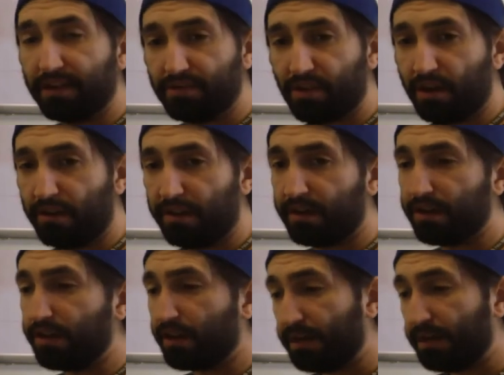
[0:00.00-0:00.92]
are there,
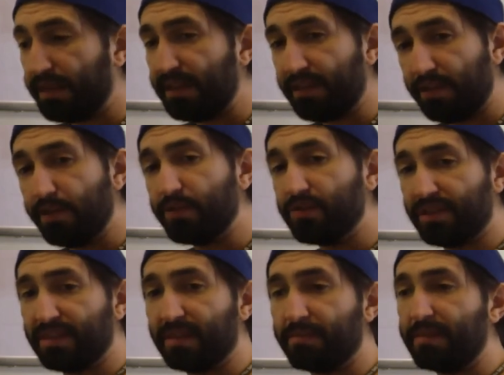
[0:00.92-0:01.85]
you're going to be using
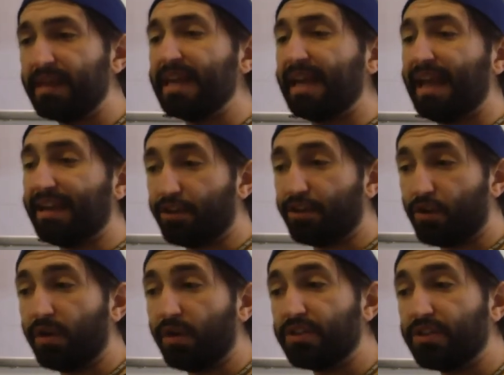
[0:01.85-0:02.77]
them, and you're
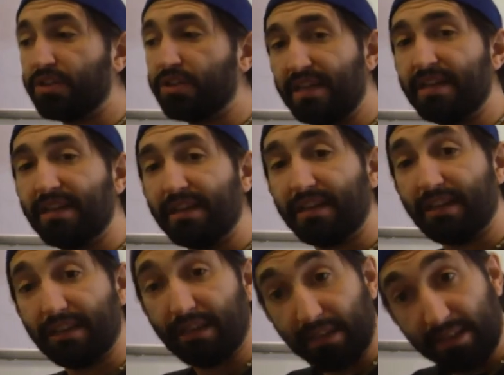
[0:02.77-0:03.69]
going to need
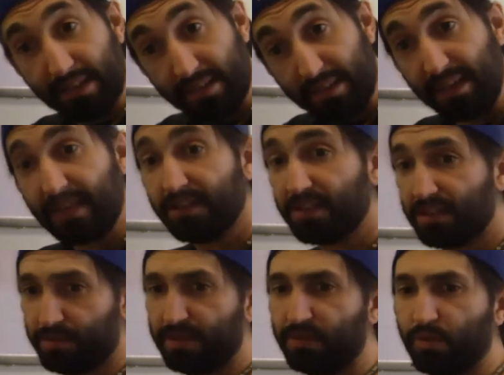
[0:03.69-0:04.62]
distinctions
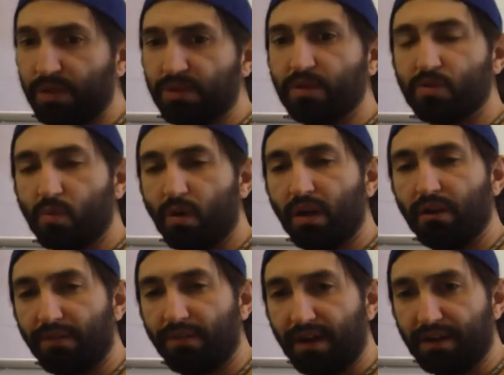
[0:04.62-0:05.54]
between those
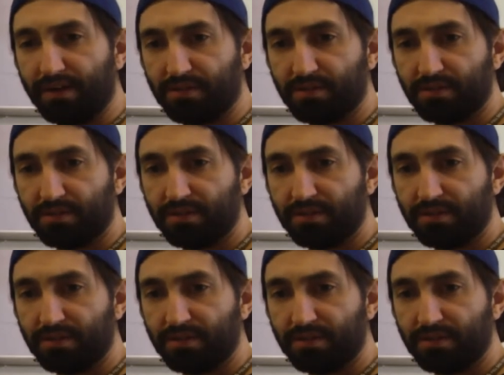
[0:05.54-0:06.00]
qualifiers.